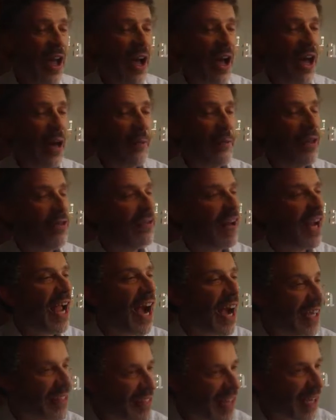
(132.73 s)
They're very
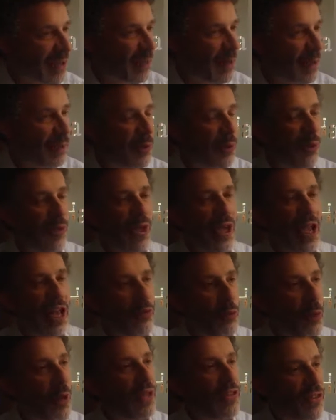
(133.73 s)
high-tech people
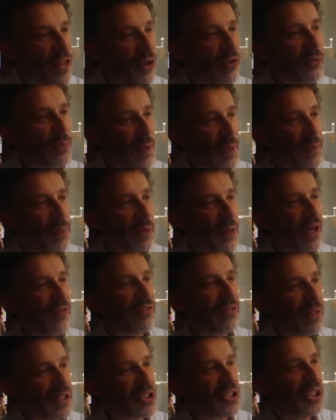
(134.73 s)
with those people who
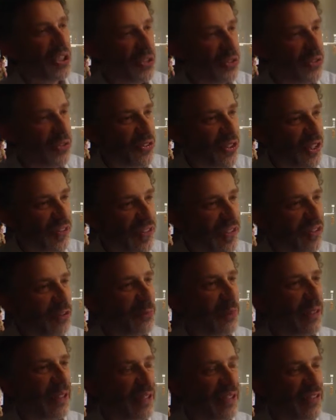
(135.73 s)
have to actually use it. And it's
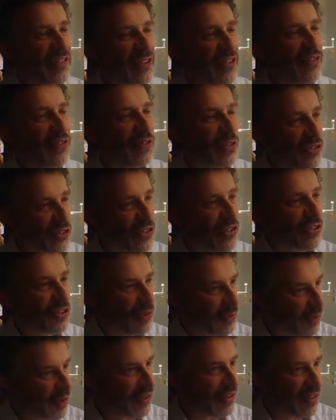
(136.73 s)
bringing these different research
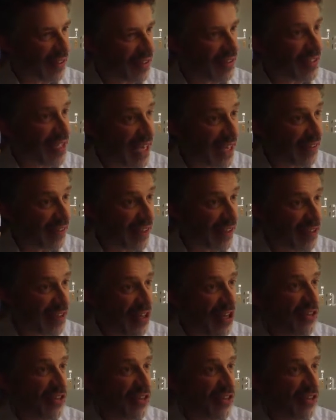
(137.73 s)
communities together.